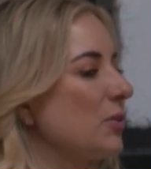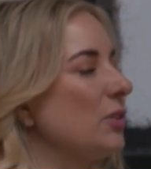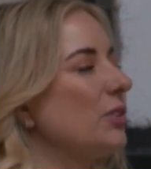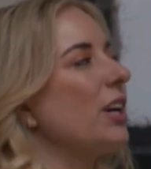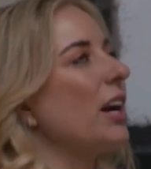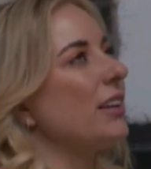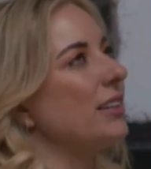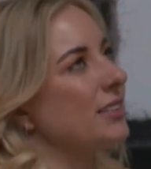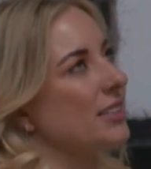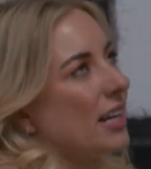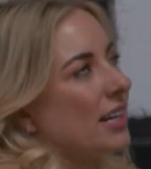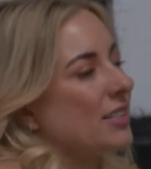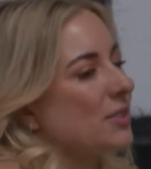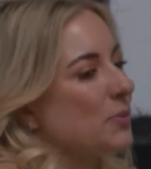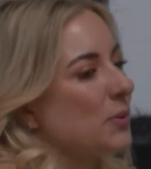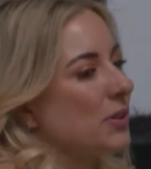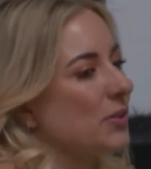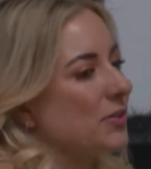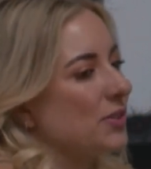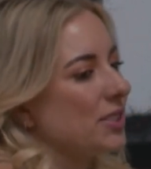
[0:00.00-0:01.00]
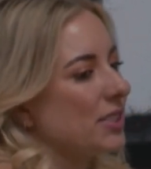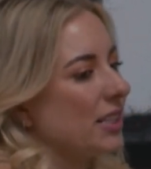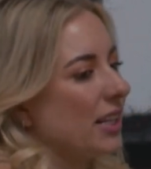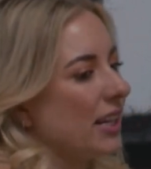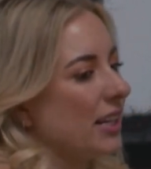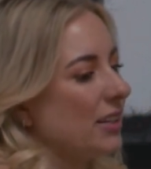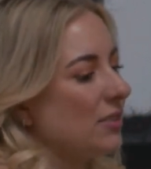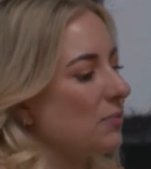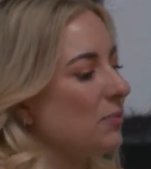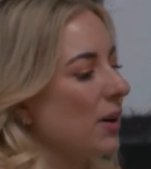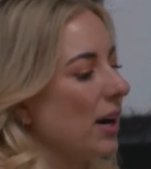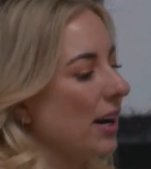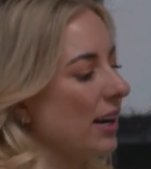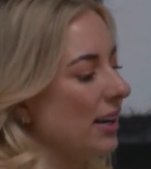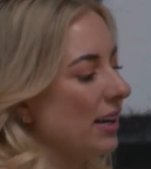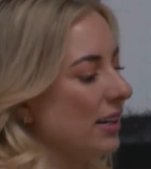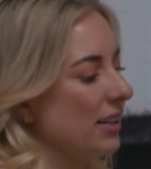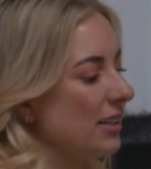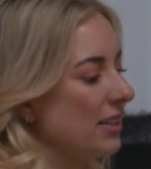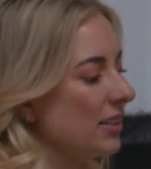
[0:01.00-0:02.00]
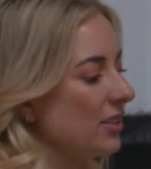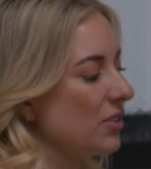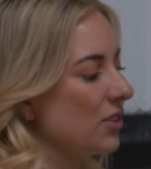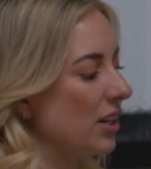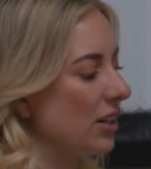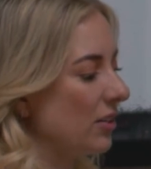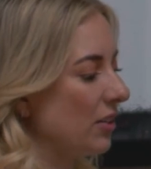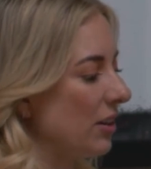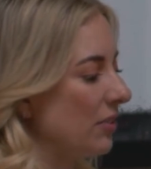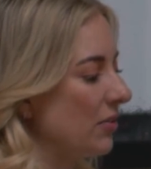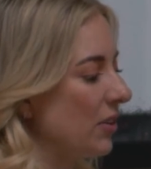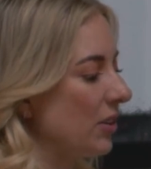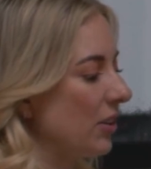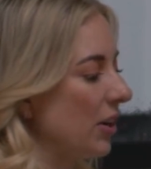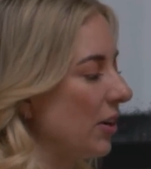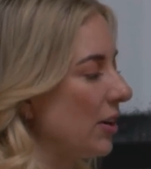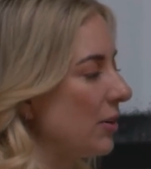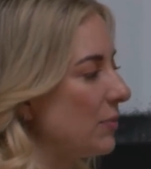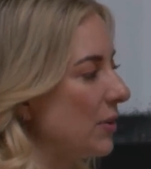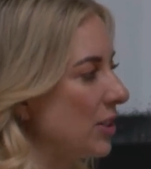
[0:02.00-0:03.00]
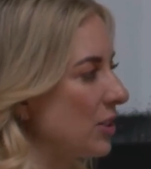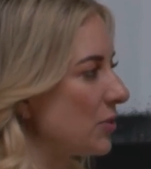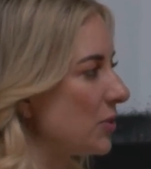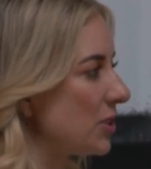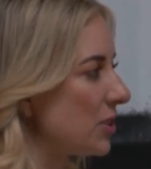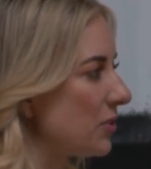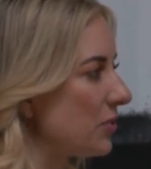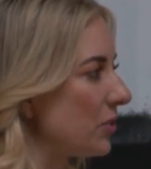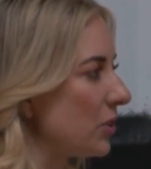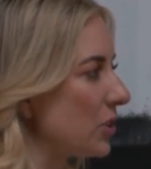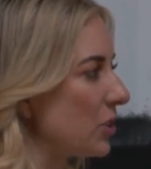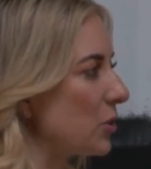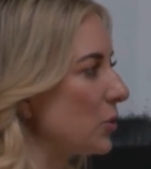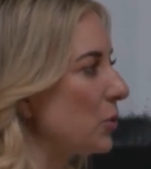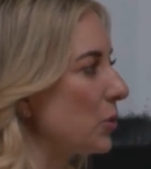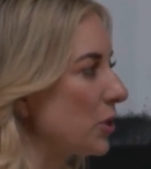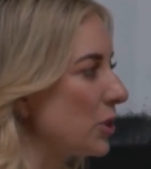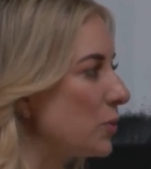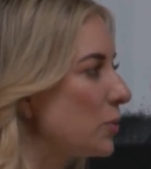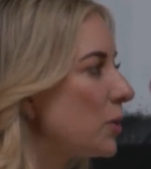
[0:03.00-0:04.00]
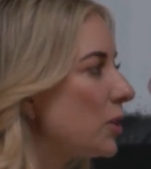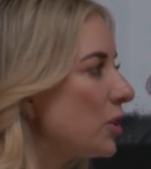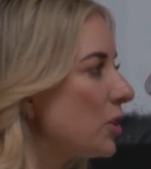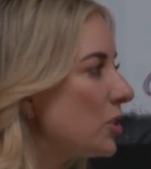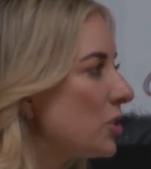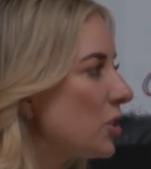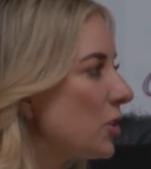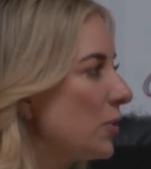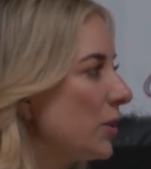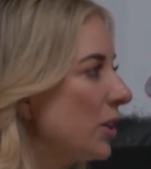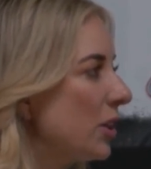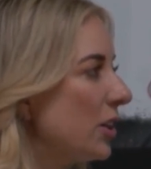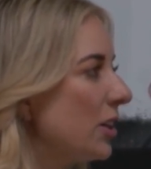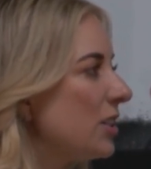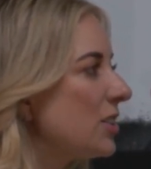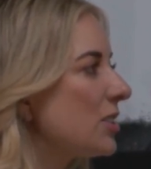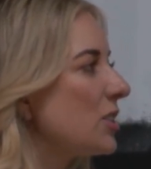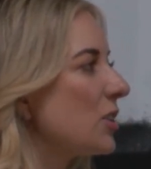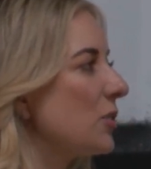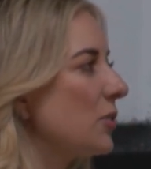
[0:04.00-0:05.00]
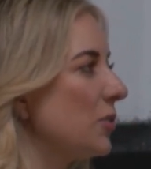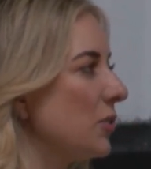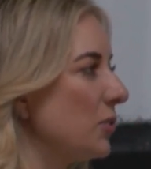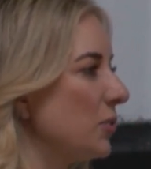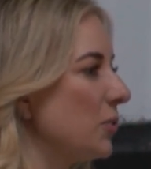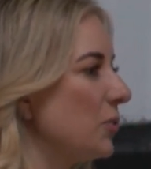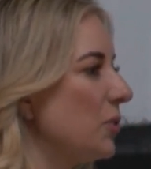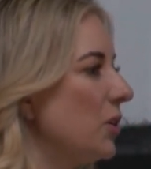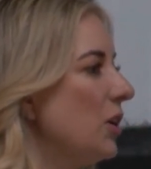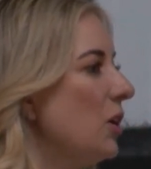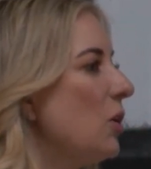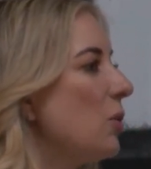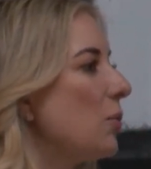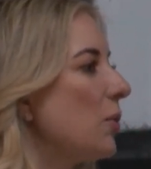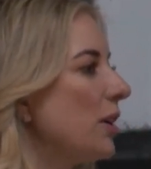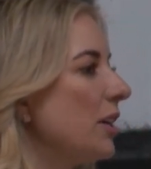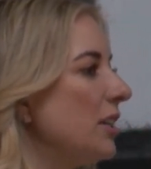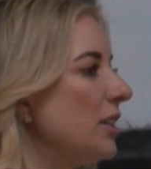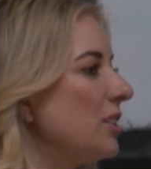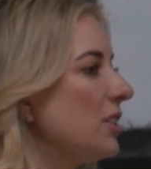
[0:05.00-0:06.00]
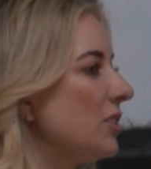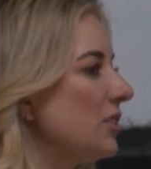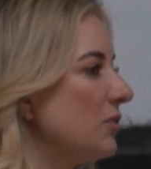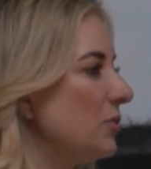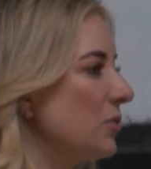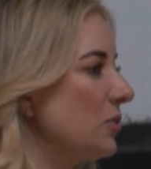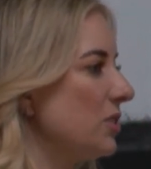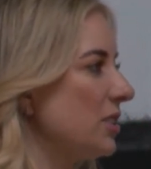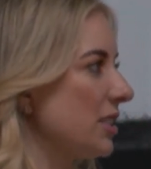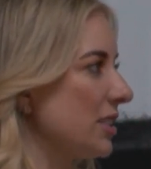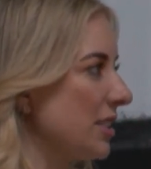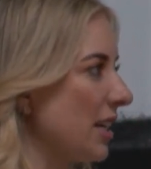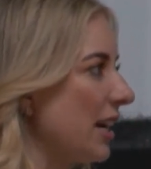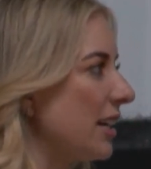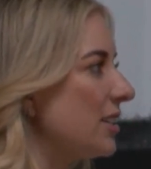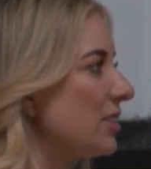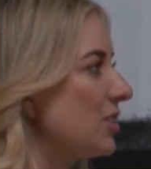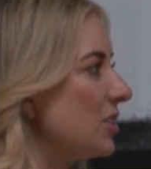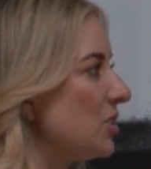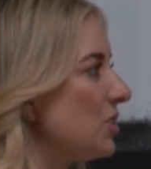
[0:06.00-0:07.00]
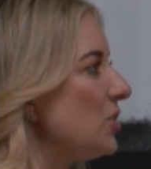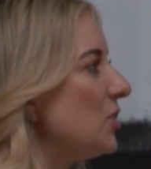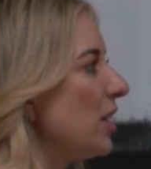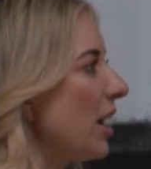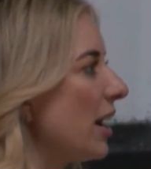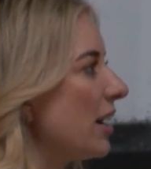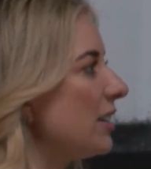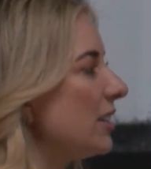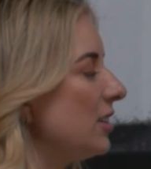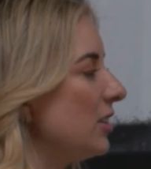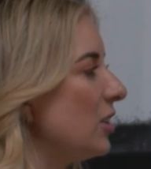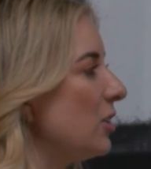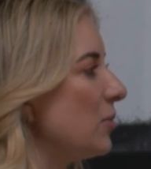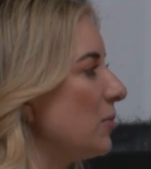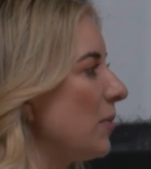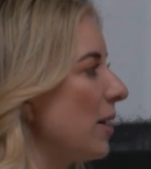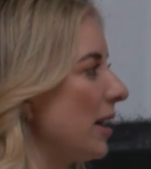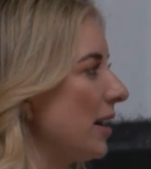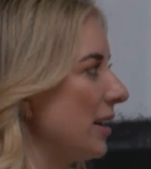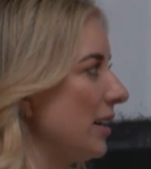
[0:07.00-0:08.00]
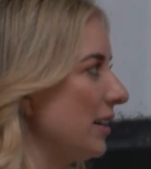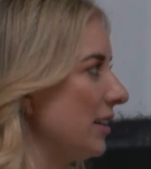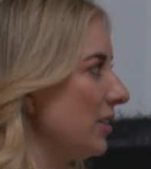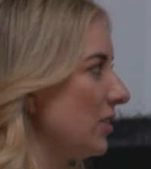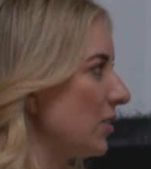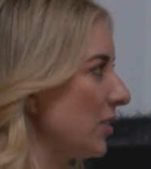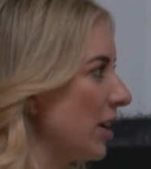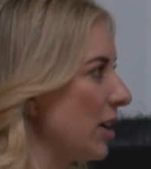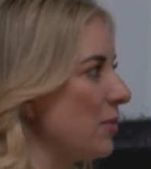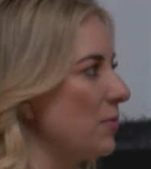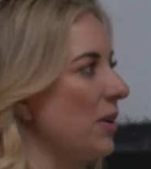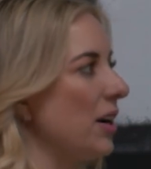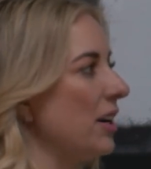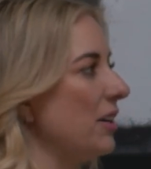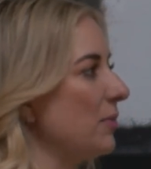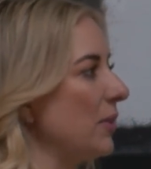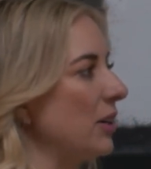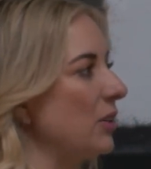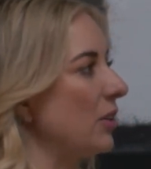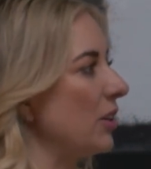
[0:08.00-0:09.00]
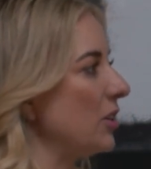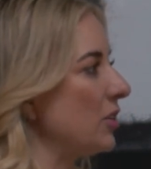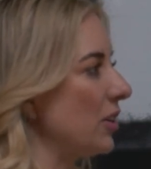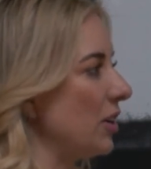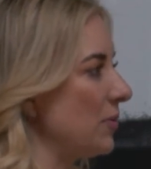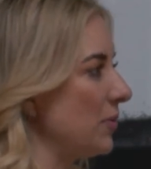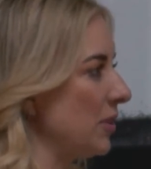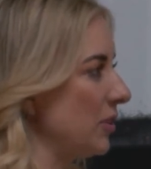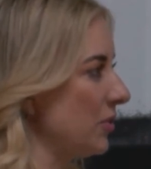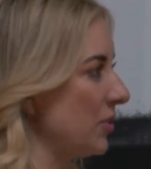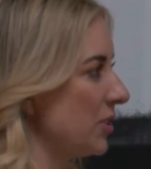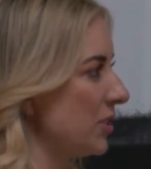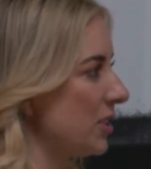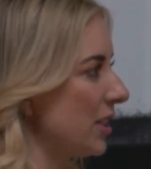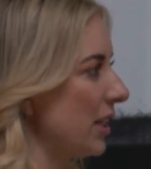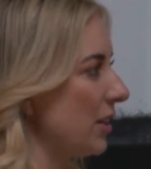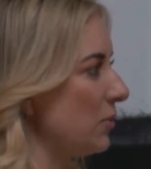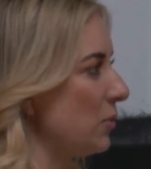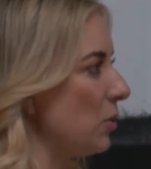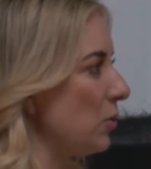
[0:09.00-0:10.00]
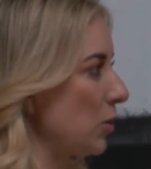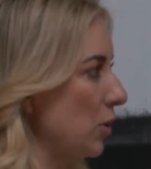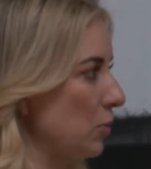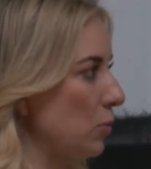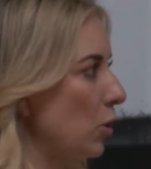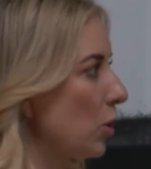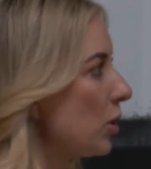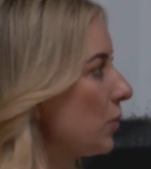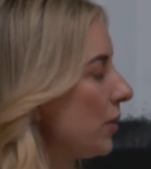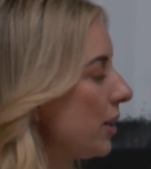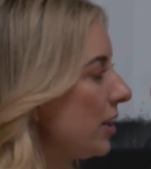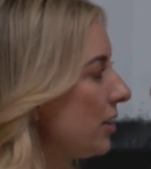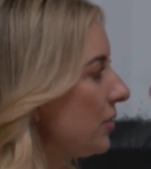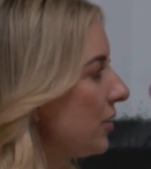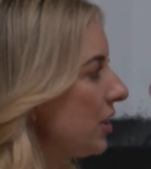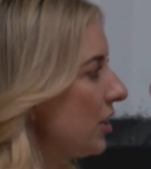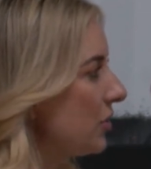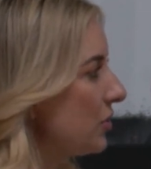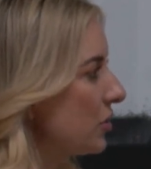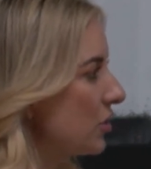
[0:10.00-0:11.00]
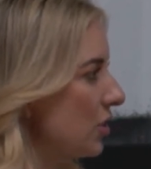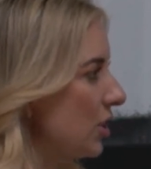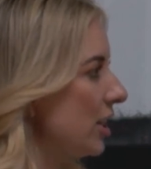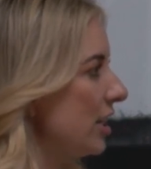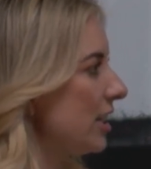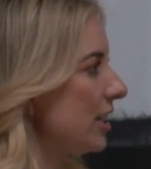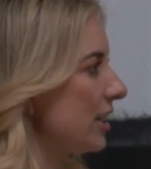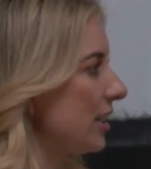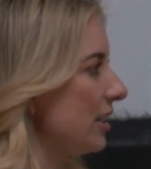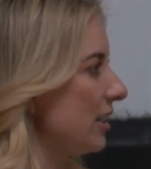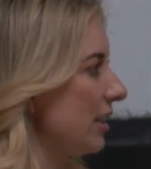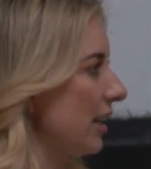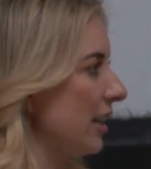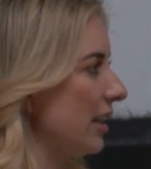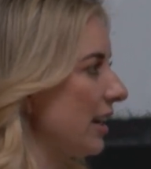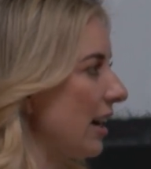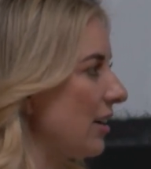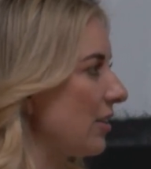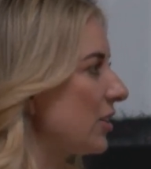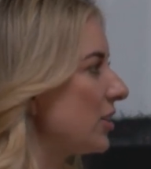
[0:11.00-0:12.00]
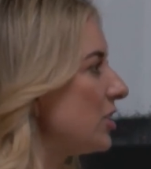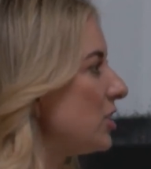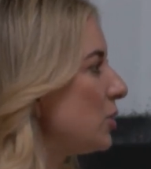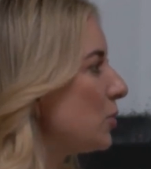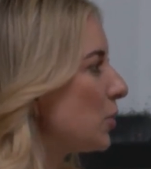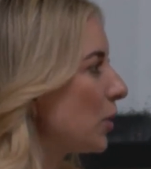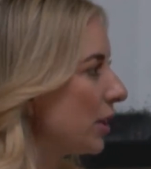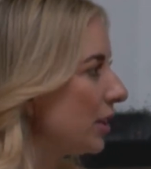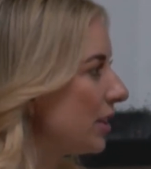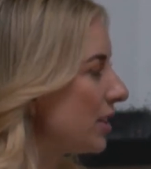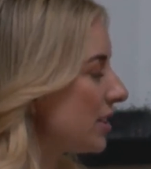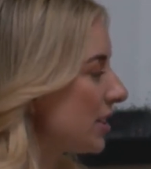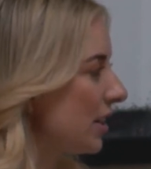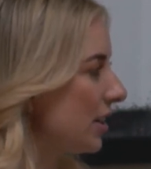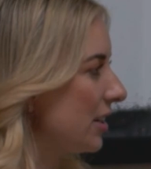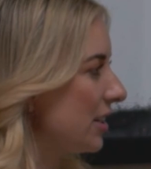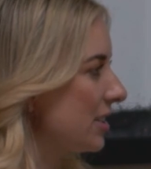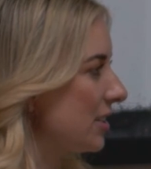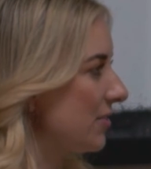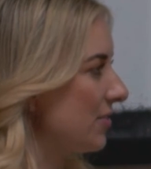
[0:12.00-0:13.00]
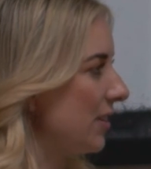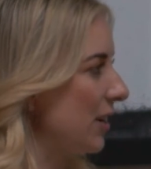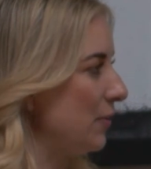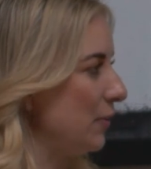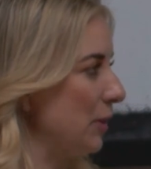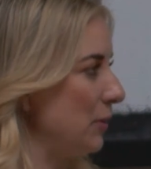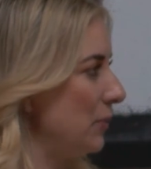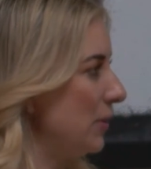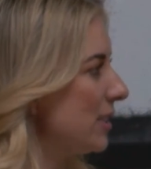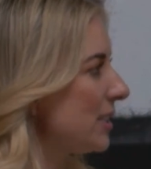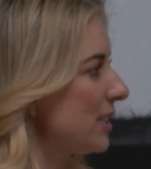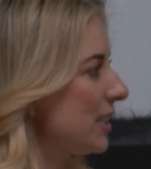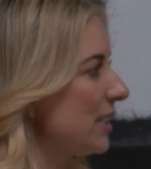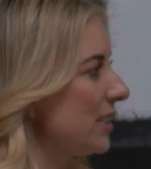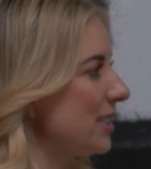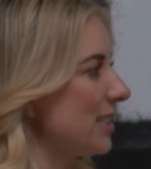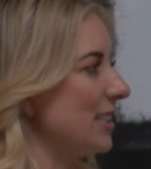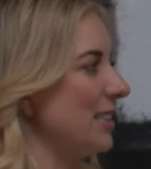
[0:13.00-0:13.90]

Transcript: Well, not intense, but it was like my great grandfather, how I mentioned, was the first Coors beer distributor. Mm-hmm. So when he decided to do that, you know, my grandma, my great grandmother was like, "Well, we're Mormon and we don't drink, and like, how could you bring this on as a family business?"